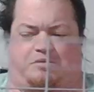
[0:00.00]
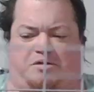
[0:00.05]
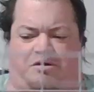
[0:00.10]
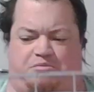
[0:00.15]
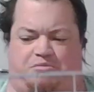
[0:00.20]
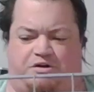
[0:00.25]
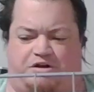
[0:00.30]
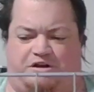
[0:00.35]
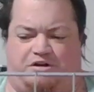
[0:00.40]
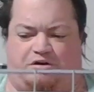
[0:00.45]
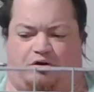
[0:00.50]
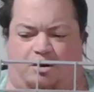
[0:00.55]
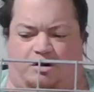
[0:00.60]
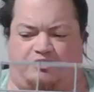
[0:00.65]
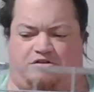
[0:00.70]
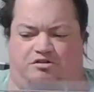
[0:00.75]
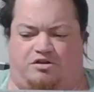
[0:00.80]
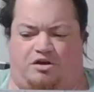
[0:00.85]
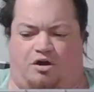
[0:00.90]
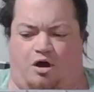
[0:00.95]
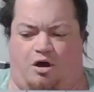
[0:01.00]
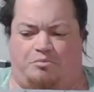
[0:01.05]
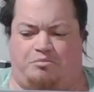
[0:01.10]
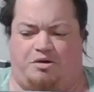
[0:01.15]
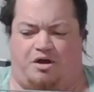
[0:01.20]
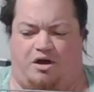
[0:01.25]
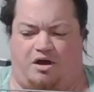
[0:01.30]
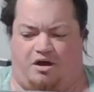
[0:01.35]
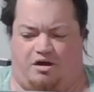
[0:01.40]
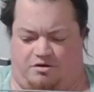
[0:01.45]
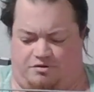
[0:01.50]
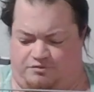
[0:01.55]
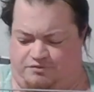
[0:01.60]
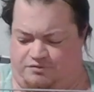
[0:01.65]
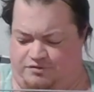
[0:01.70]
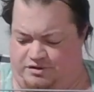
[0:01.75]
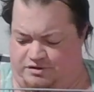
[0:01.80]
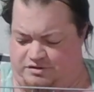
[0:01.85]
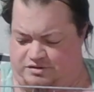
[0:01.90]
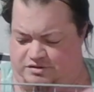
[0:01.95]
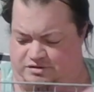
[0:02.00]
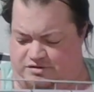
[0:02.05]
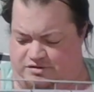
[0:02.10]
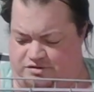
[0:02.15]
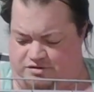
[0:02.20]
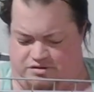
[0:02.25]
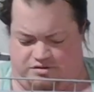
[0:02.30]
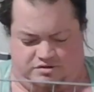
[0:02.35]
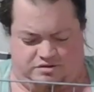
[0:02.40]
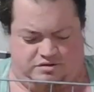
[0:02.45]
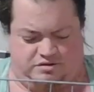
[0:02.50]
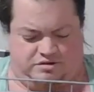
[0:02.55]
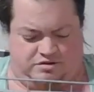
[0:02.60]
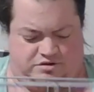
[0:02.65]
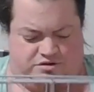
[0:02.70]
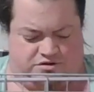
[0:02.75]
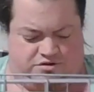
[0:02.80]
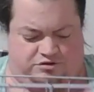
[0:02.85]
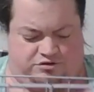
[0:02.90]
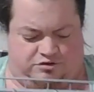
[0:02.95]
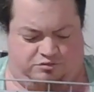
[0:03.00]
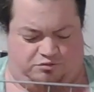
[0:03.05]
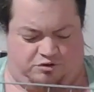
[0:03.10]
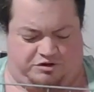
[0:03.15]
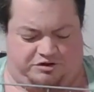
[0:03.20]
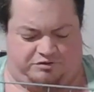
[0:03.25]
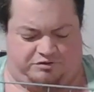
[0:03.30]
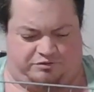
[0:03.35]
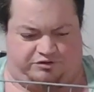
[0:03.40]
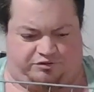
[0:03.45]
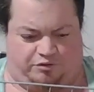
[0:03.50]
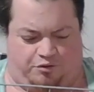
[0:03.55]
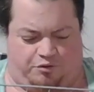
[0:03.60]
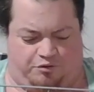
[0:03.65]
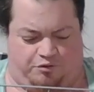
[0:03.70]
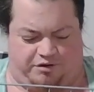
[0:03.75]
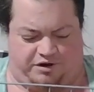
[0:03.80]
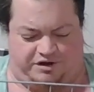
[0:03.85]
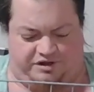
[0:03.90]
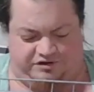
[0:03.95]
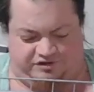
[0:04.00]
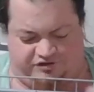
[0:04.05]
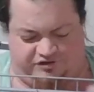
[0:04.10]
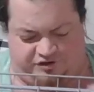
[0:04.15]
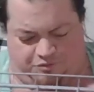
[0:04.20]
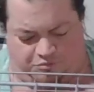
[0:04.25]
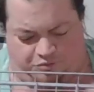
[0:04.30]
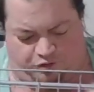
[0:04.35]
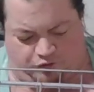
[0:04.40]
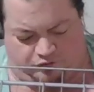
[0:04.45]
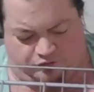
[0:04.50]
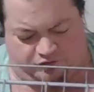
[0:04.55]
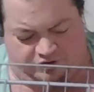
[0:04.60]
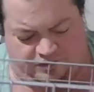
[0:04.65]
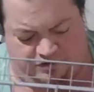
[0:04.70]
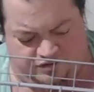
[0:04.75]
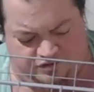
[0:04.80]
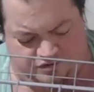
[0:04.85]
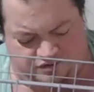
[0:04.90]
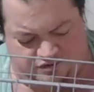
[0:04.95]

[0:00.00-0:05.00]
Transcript: I'm going to put it on top of the one that was already assembled,